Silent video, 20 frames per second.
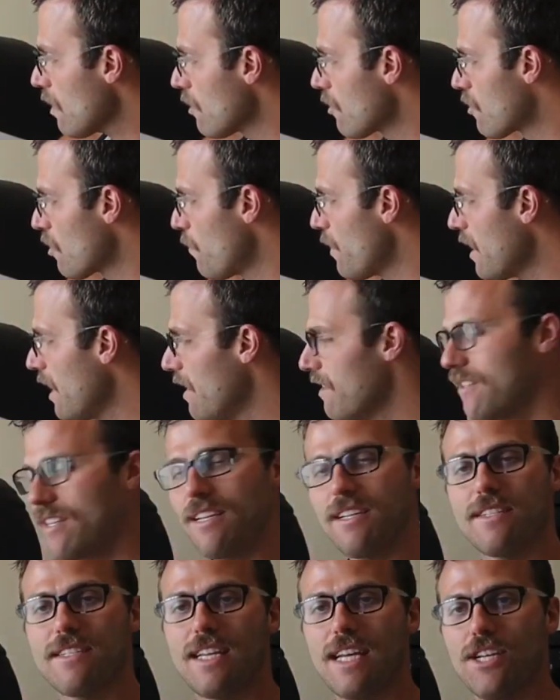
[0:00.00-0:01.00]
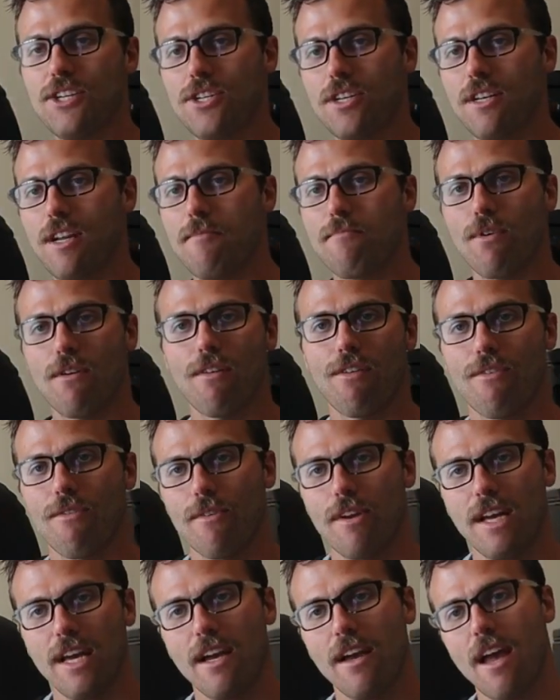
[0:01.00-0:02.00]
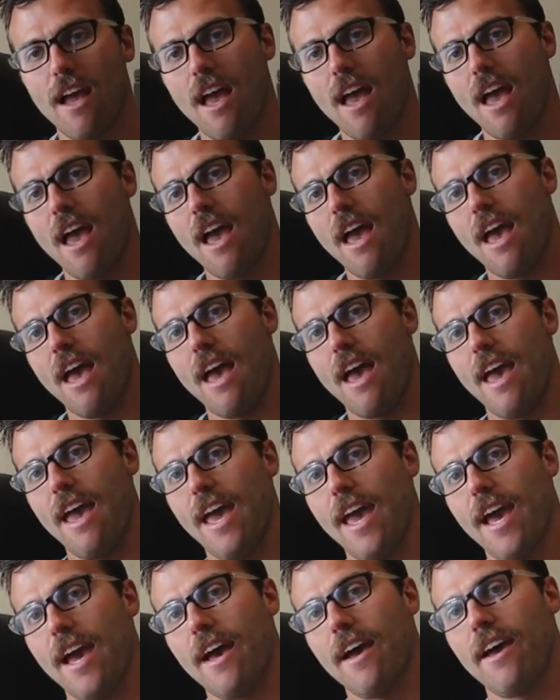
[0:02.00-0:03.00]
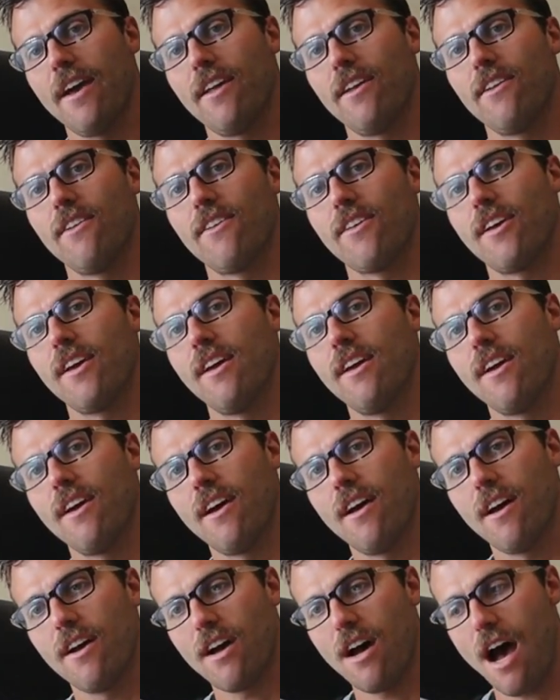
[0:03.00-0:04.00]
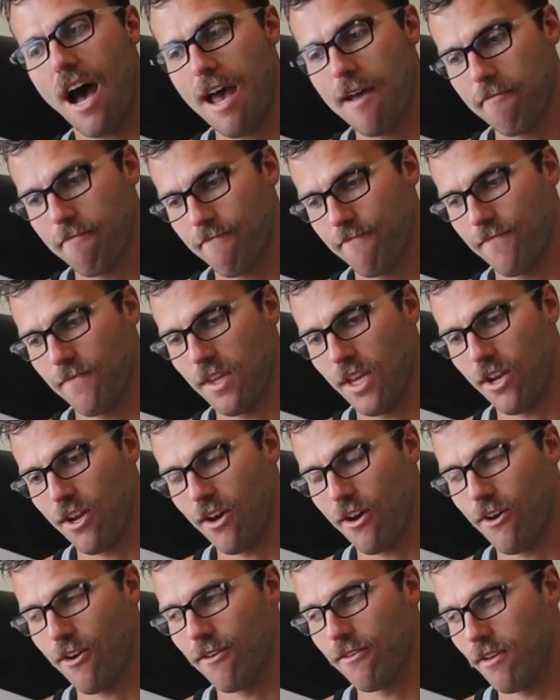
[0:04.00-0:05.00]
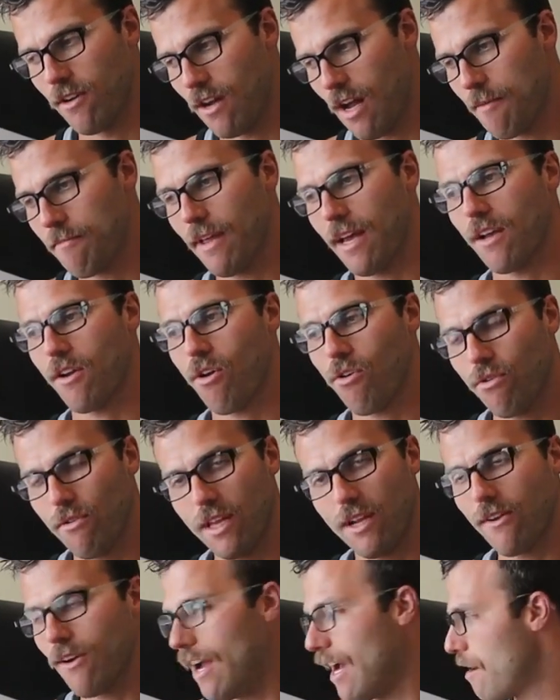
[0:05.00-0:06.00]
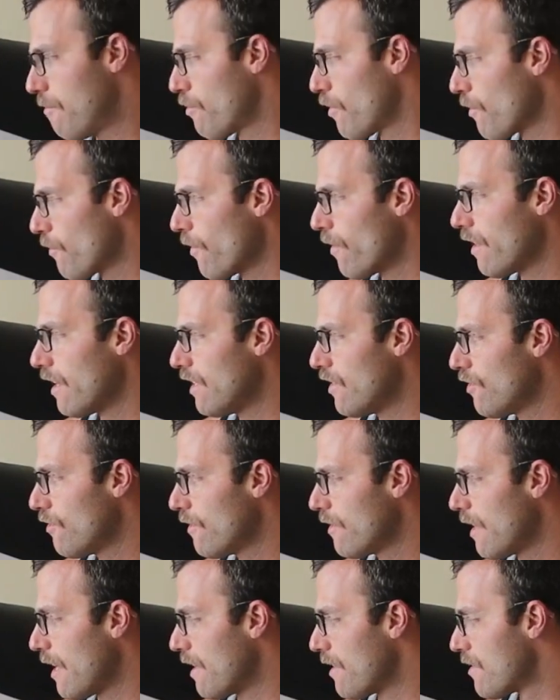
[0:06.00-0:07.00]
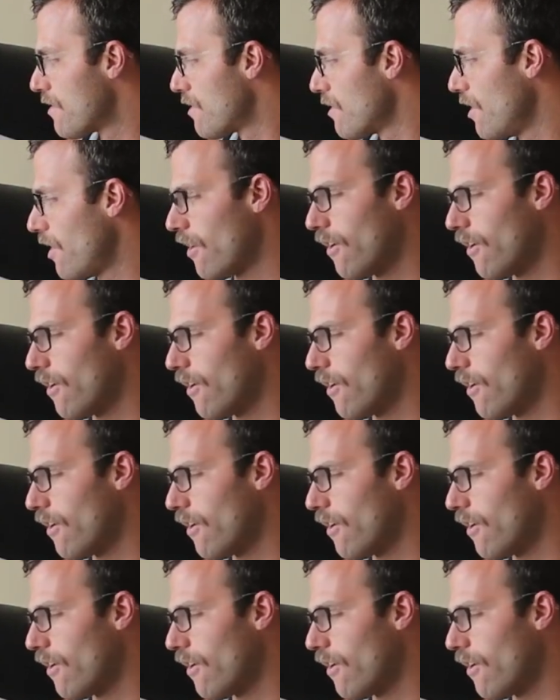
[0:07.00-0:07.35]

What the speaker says: So we get to station number 3. And I'm like, holy crap, we're really doing this. You